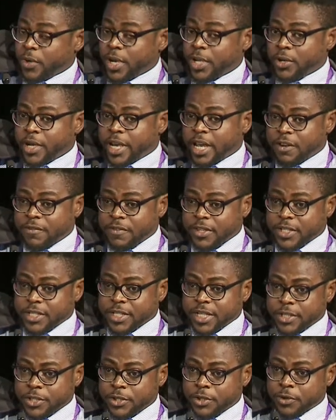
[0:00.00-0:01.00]
where you kind of
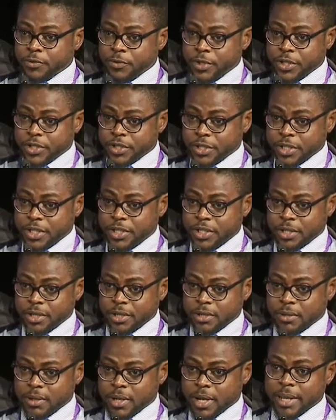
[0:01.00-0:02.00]
insert your research,
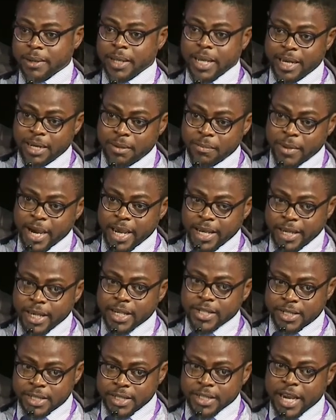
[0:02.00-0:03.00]
and in my
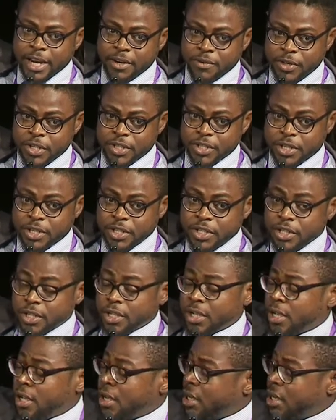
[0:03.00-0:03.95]
case, design research,